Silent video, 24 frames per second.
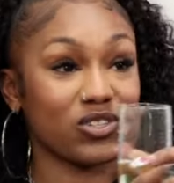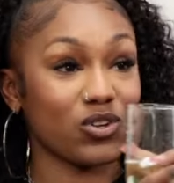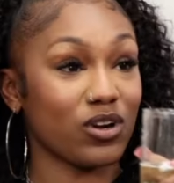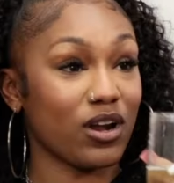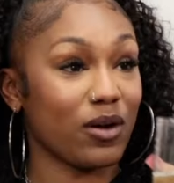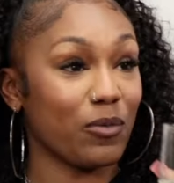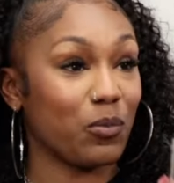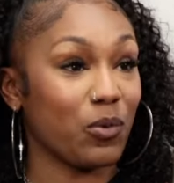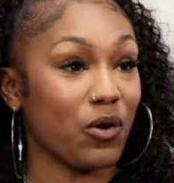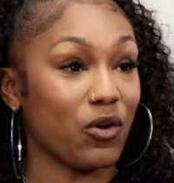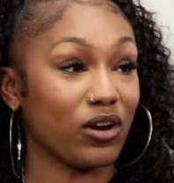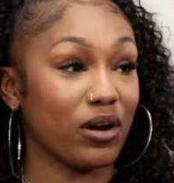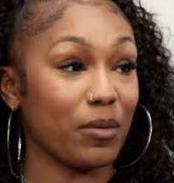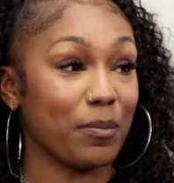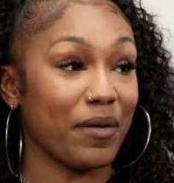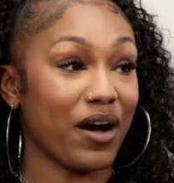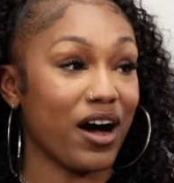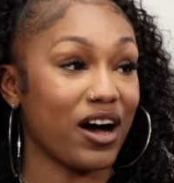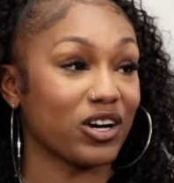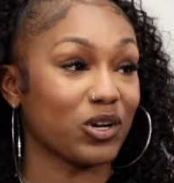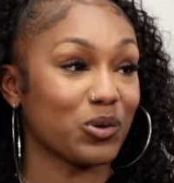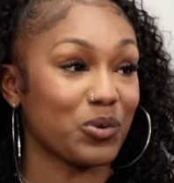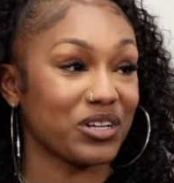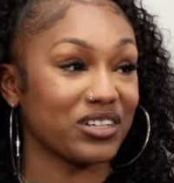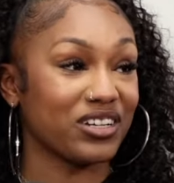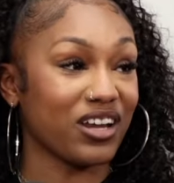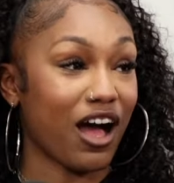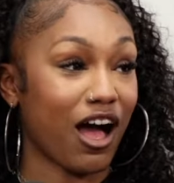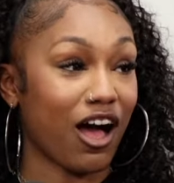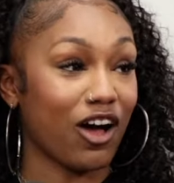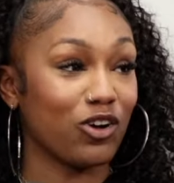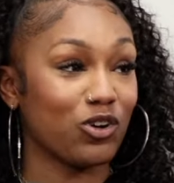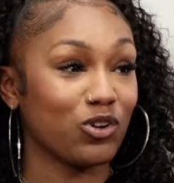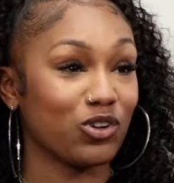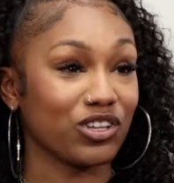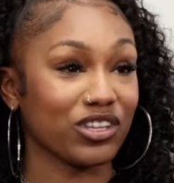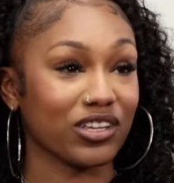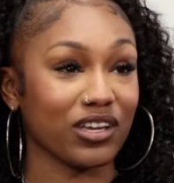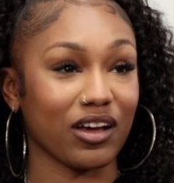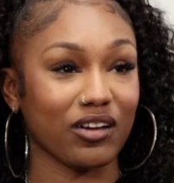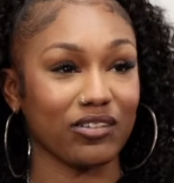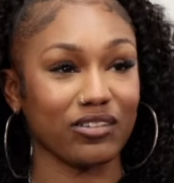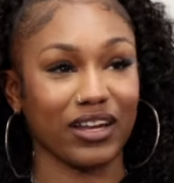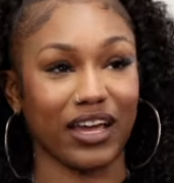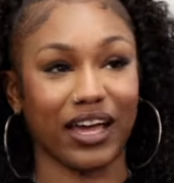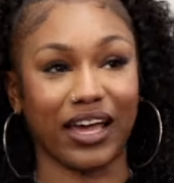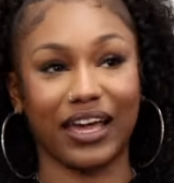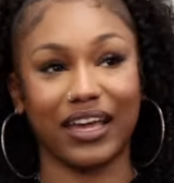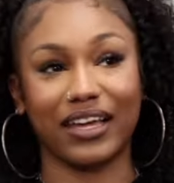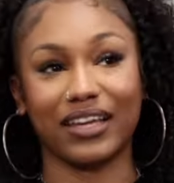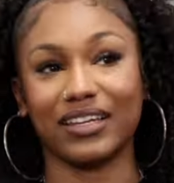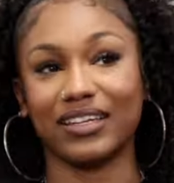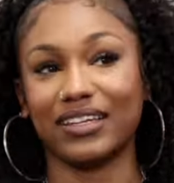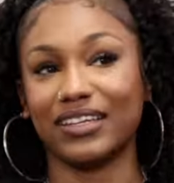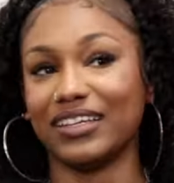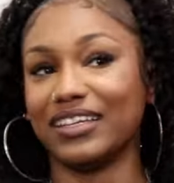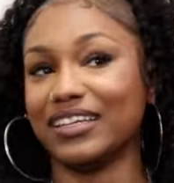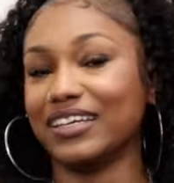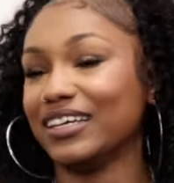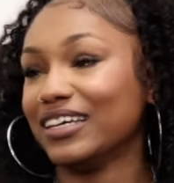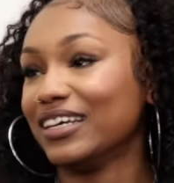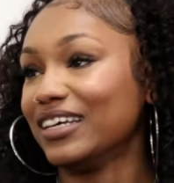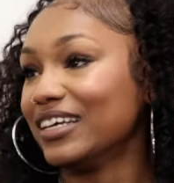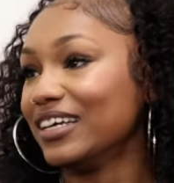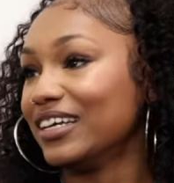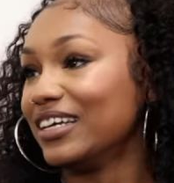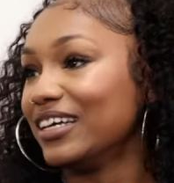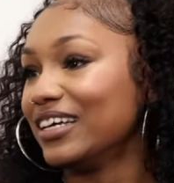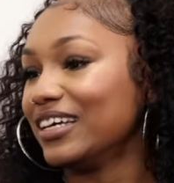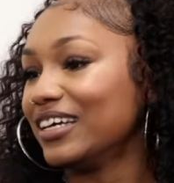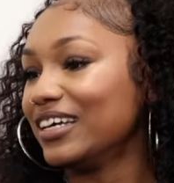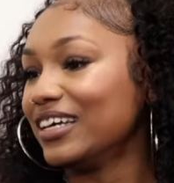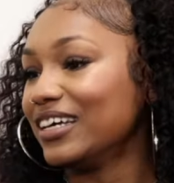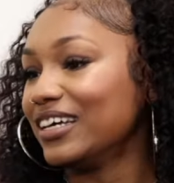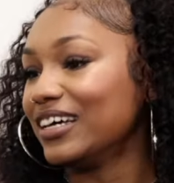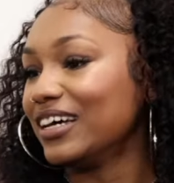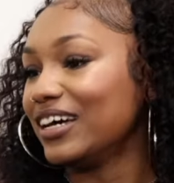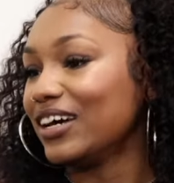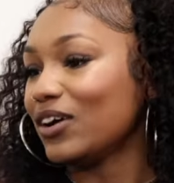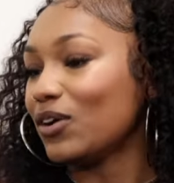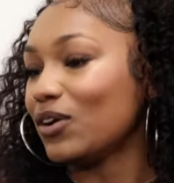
on a, on a bottle of Don Julio Day. Oh, Lord.